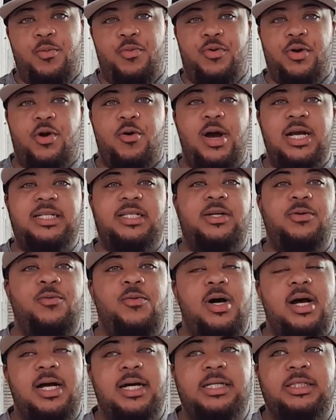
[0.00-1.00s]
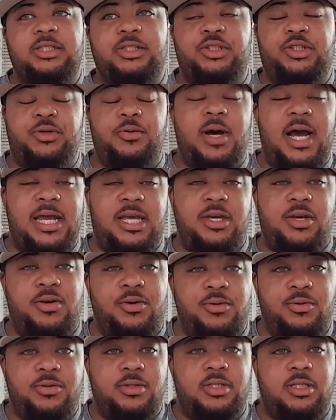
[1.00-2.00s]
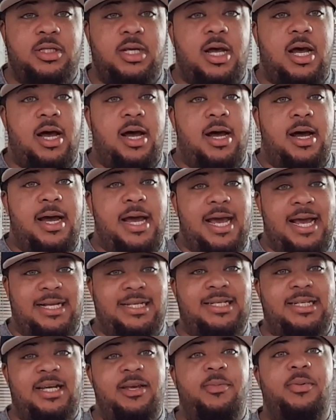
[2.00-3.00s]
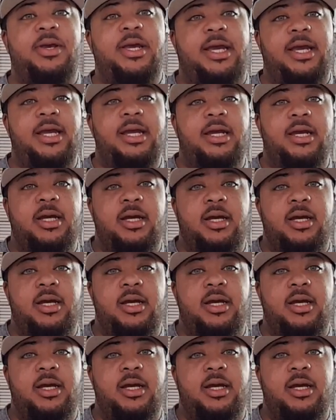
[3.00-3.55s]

the question was, do I use STP